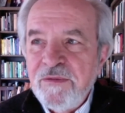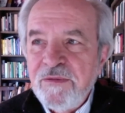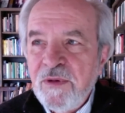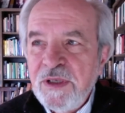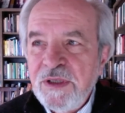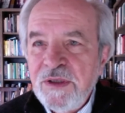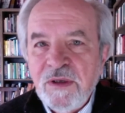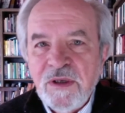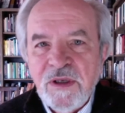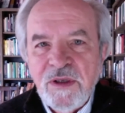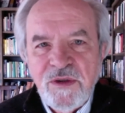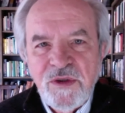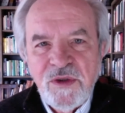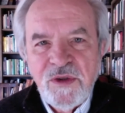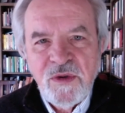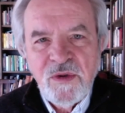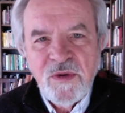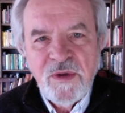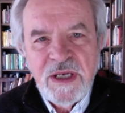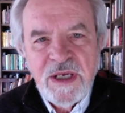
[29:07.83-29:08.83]
what you can
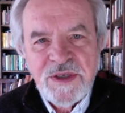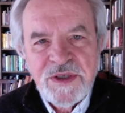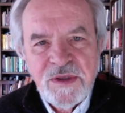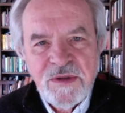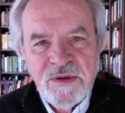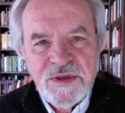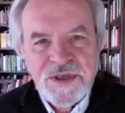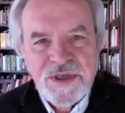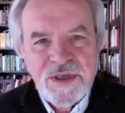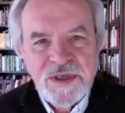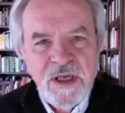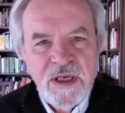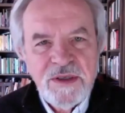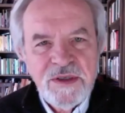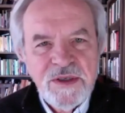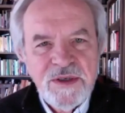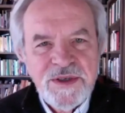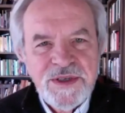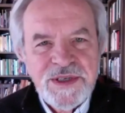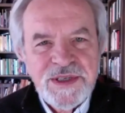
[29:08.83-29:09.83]
do as you
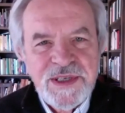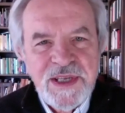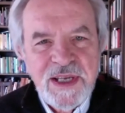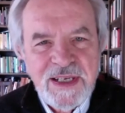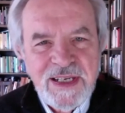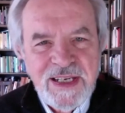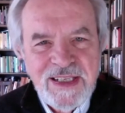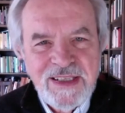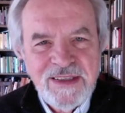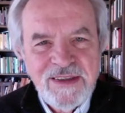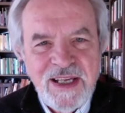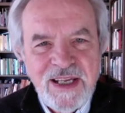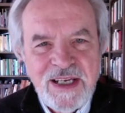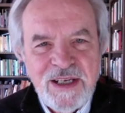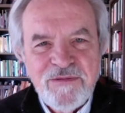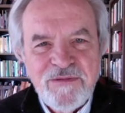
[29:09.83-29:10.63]
study life.